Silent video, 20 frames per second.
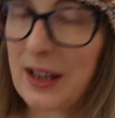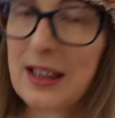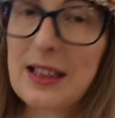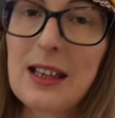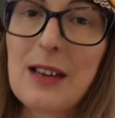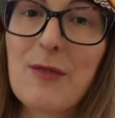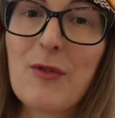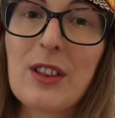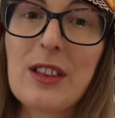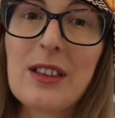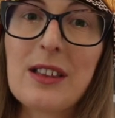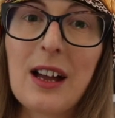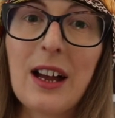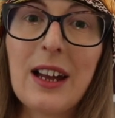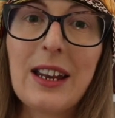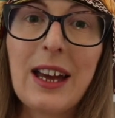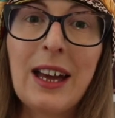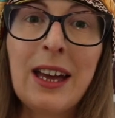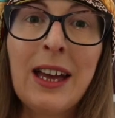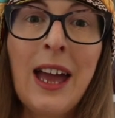by Stephen
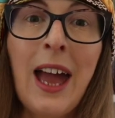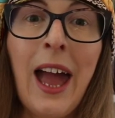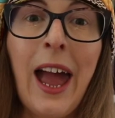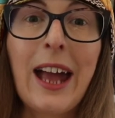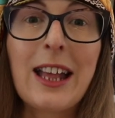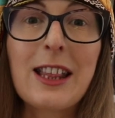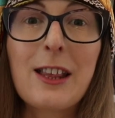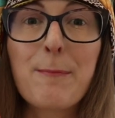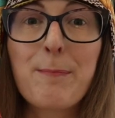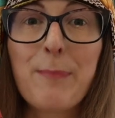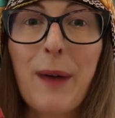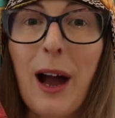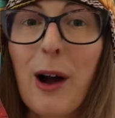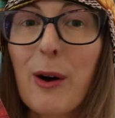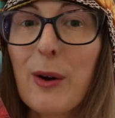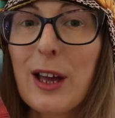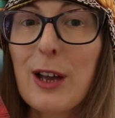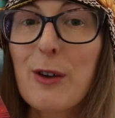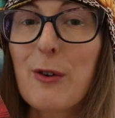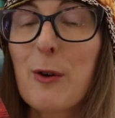Snyder. It's
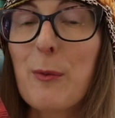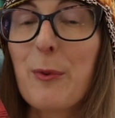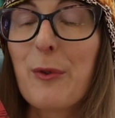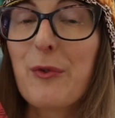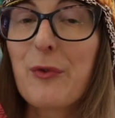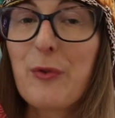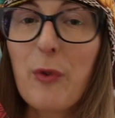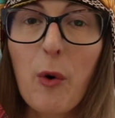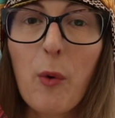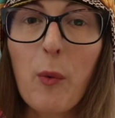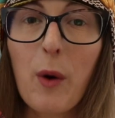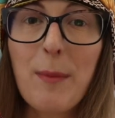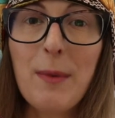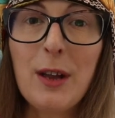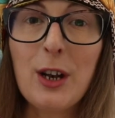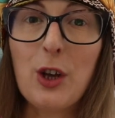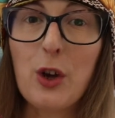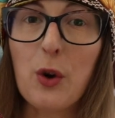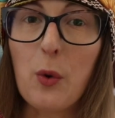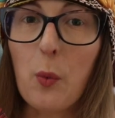about a group of four
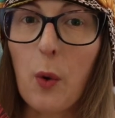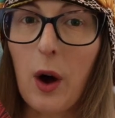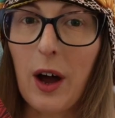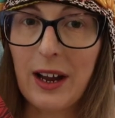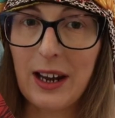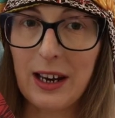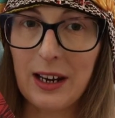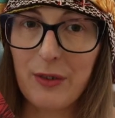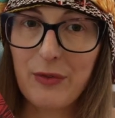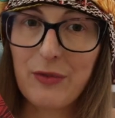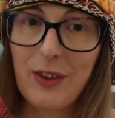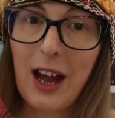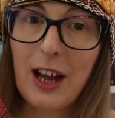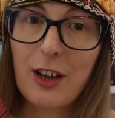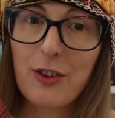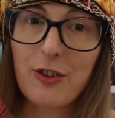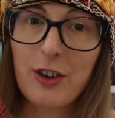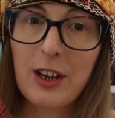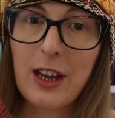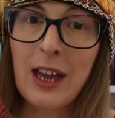women who work in a
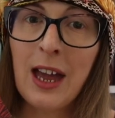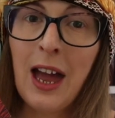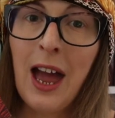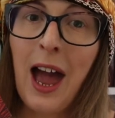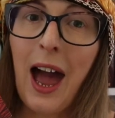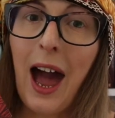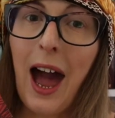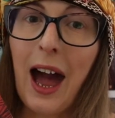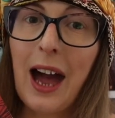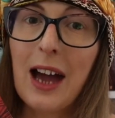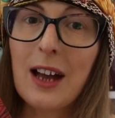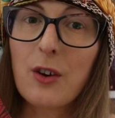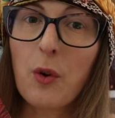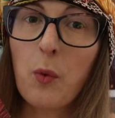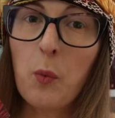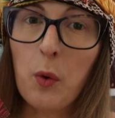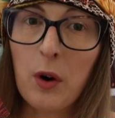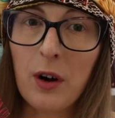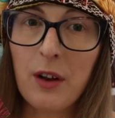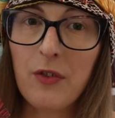factory,
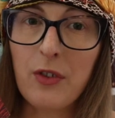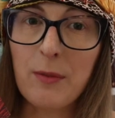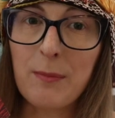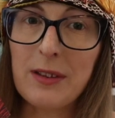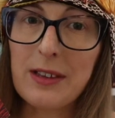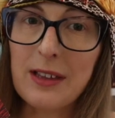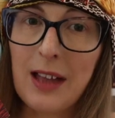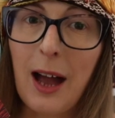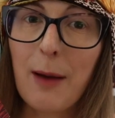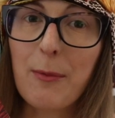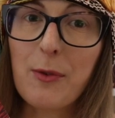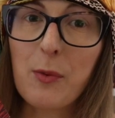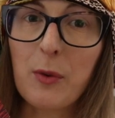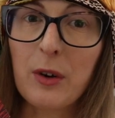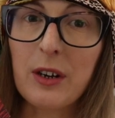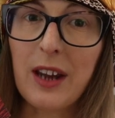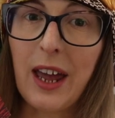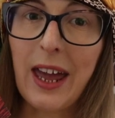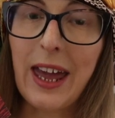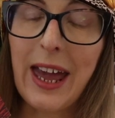and one of them snaps
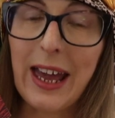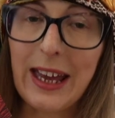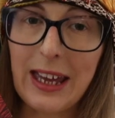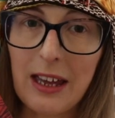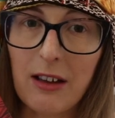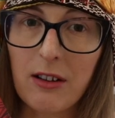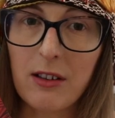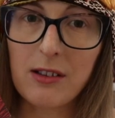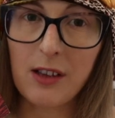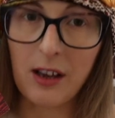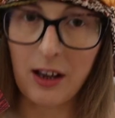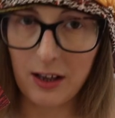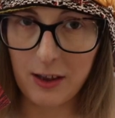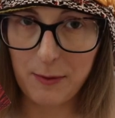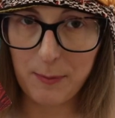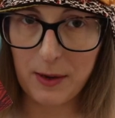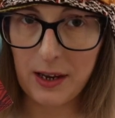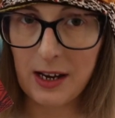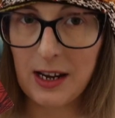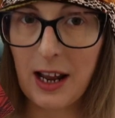one day and kills her
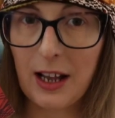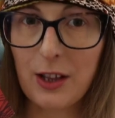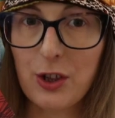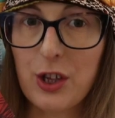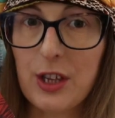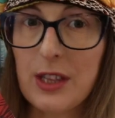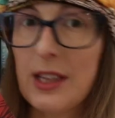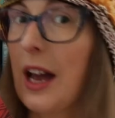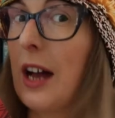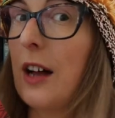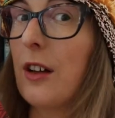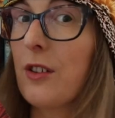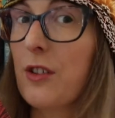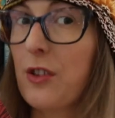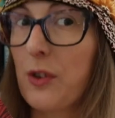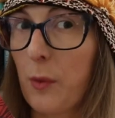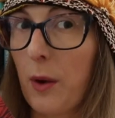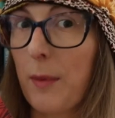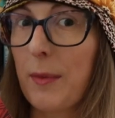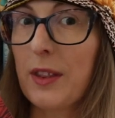husband, and she
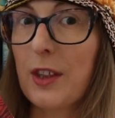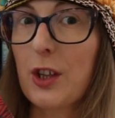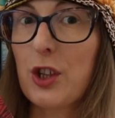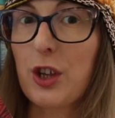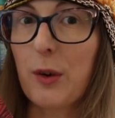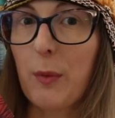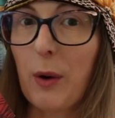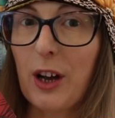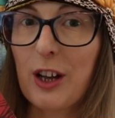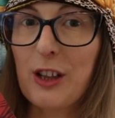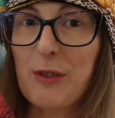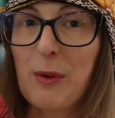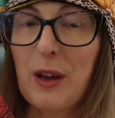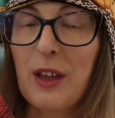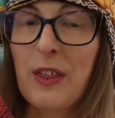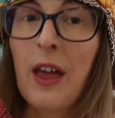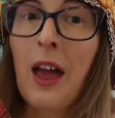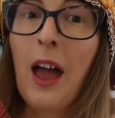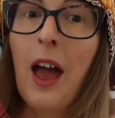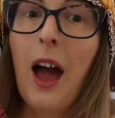tells the women that she works
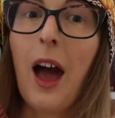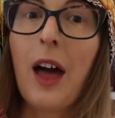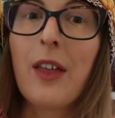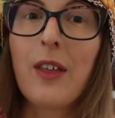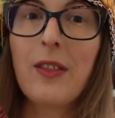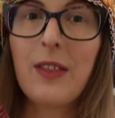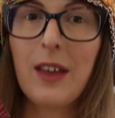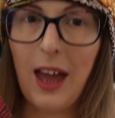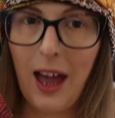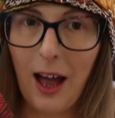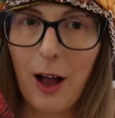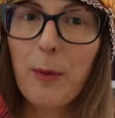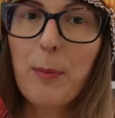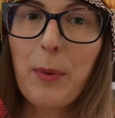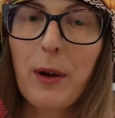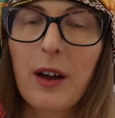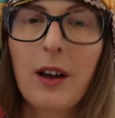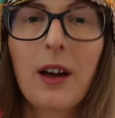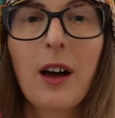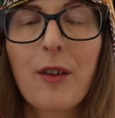with, and then they
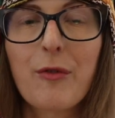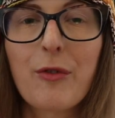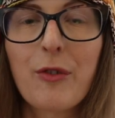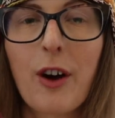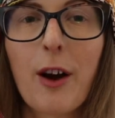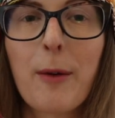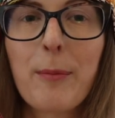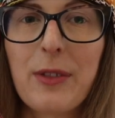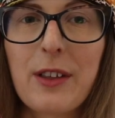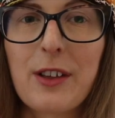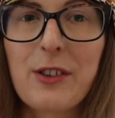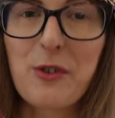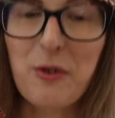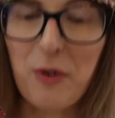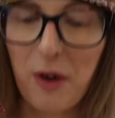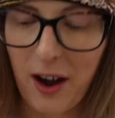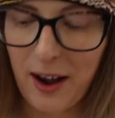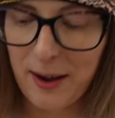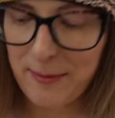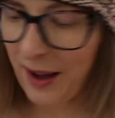help her cover up this
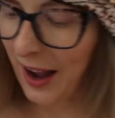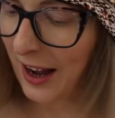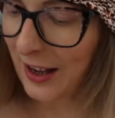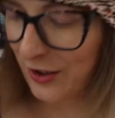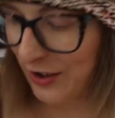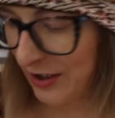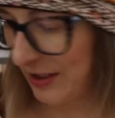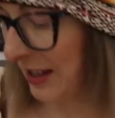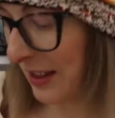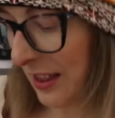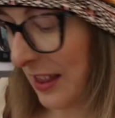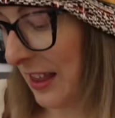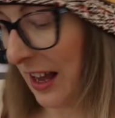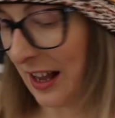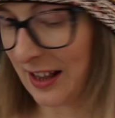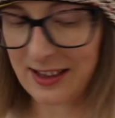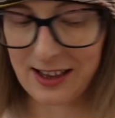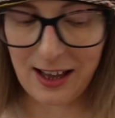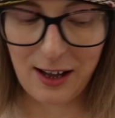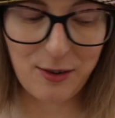crime. I just think that
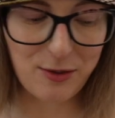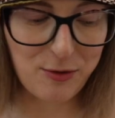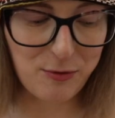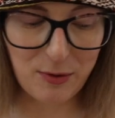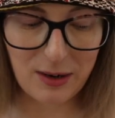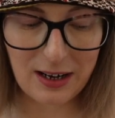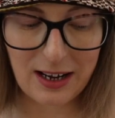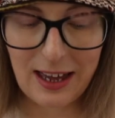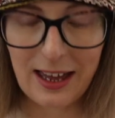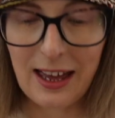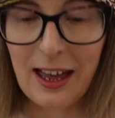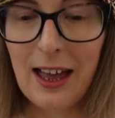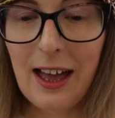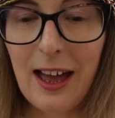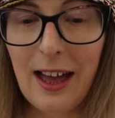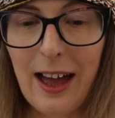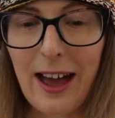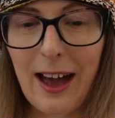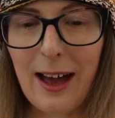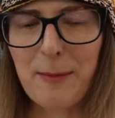that sounds really,
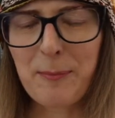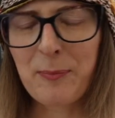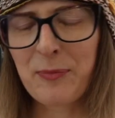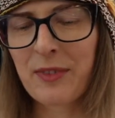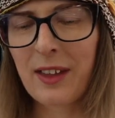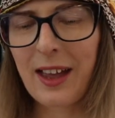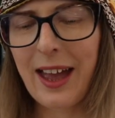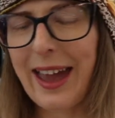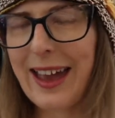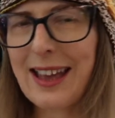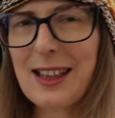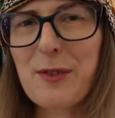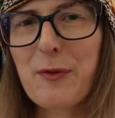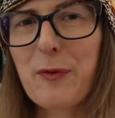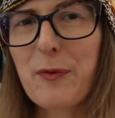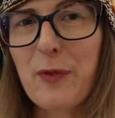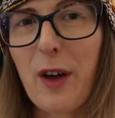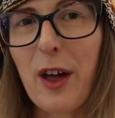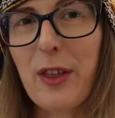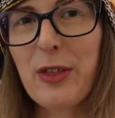is
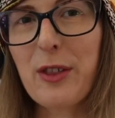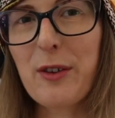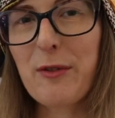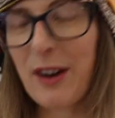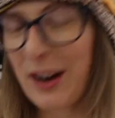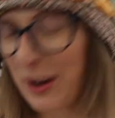fun the